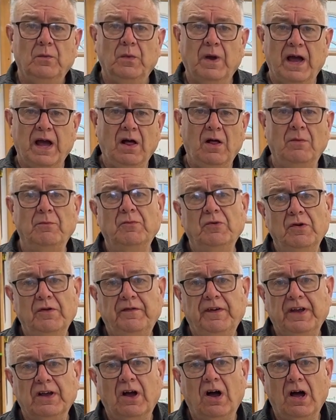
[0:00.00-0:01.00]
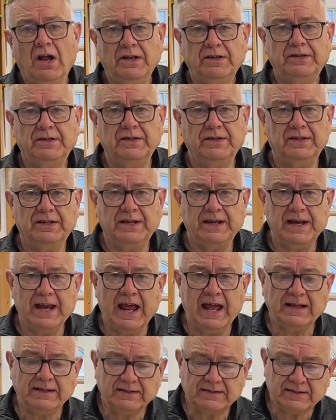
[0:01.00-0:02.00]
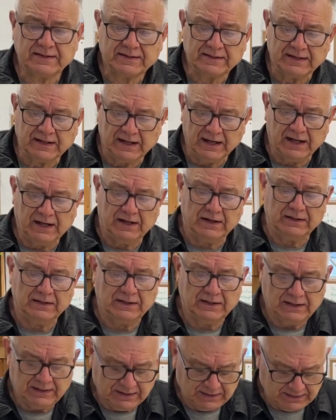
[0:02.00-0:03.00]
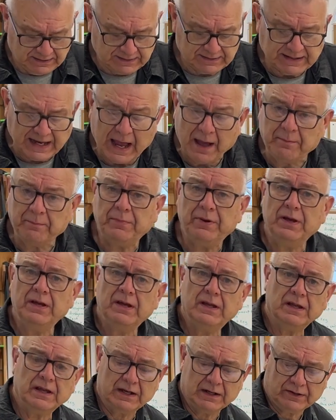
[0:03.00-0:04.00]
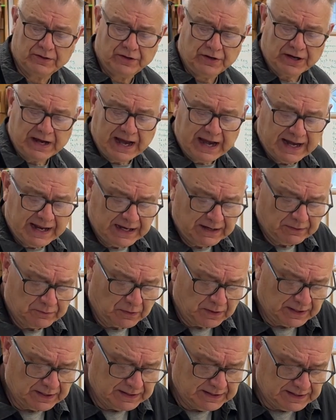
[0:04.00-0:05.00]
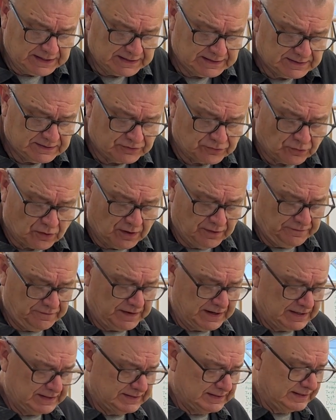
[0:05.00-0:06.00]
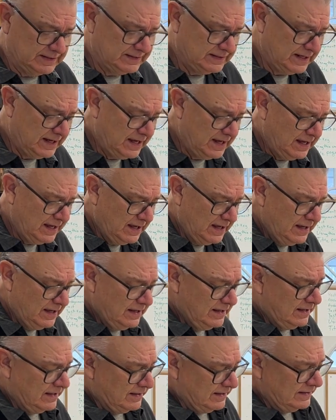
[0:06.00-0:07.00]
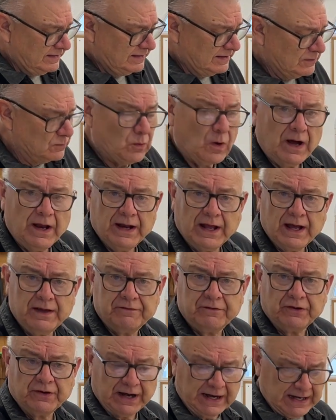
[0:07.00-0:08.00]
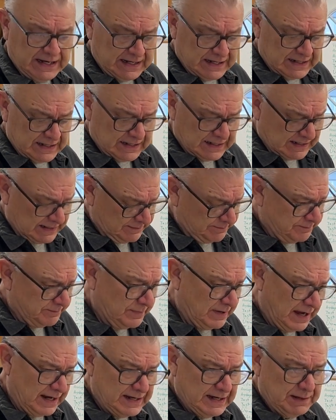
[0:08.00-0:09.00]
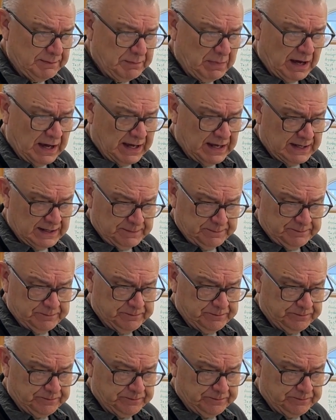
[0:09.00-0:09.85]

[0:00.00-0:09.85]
Well, moving on to the next step in creating one of these drawer faces. And this is one I've already, I did my